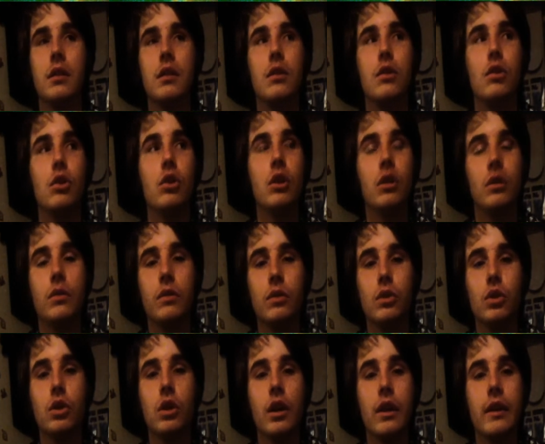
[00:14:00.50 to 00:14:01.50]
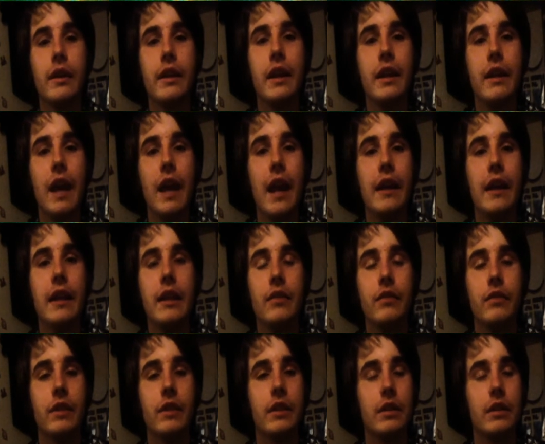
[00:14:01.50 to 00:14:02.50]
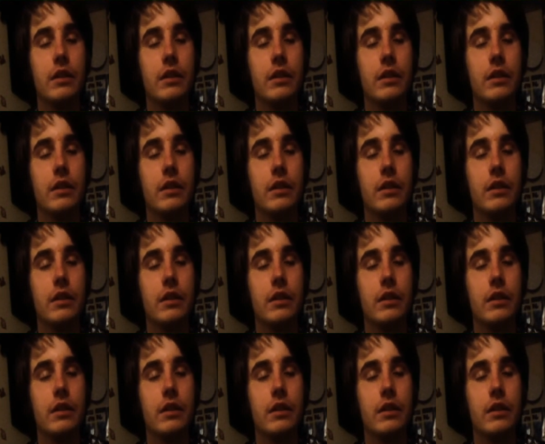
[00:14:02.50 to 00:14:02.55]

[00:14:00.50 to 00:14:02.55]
not, you can't hear anything.